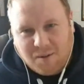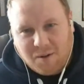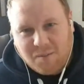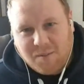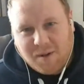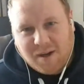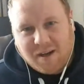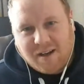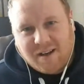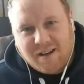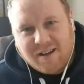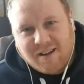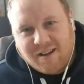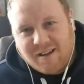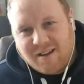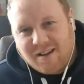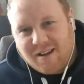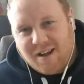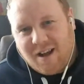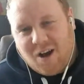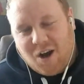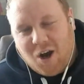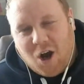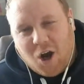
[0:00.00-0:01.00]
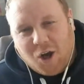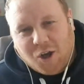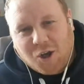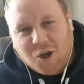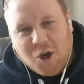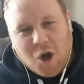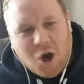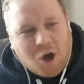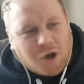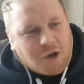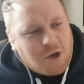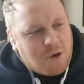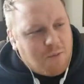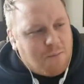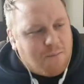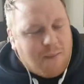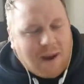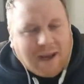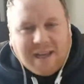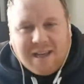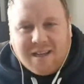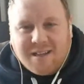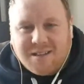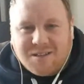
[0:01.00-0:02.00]
I mean, are you
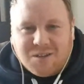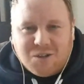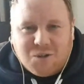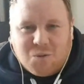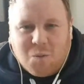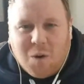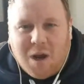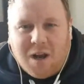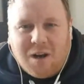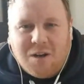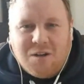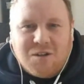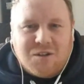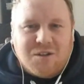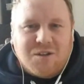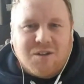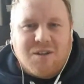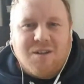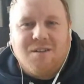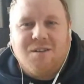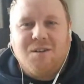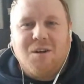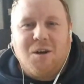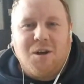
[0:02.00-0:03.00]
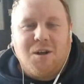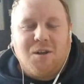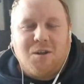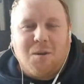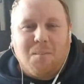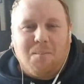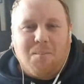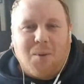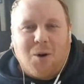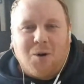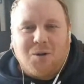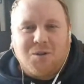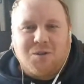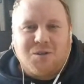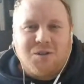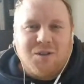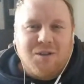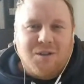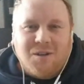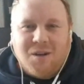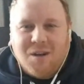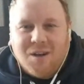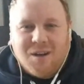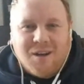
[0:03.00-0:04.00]
mates as well as the boss
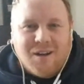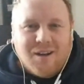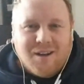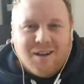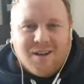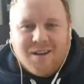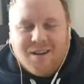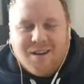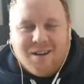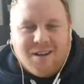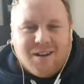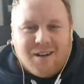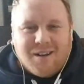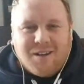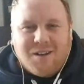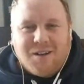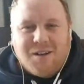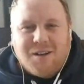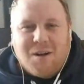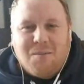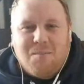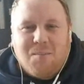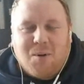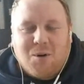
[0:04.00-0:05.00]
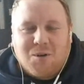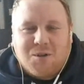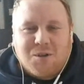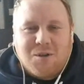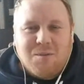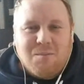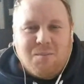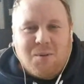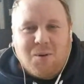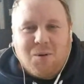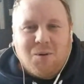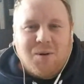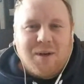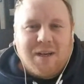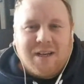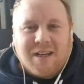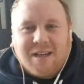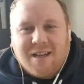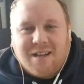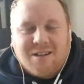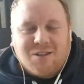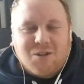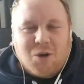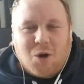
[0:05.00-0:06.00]
and, you know, boss and
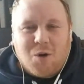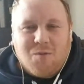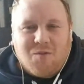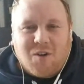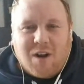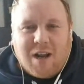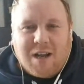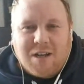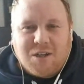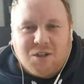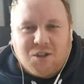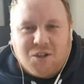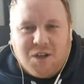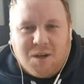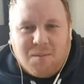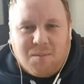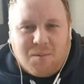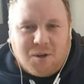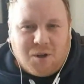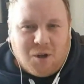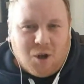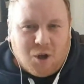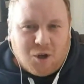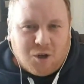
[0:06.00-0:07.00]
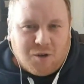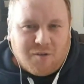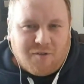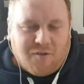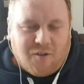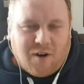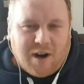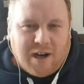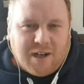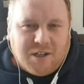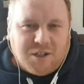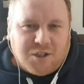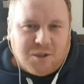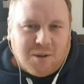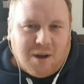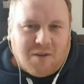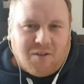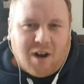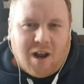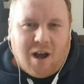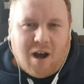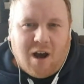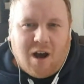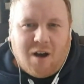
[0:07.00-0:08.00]
employee type relationship? Are you friends? Do you have
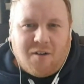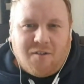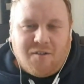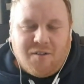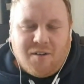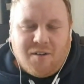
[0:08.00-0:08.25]
a laugh?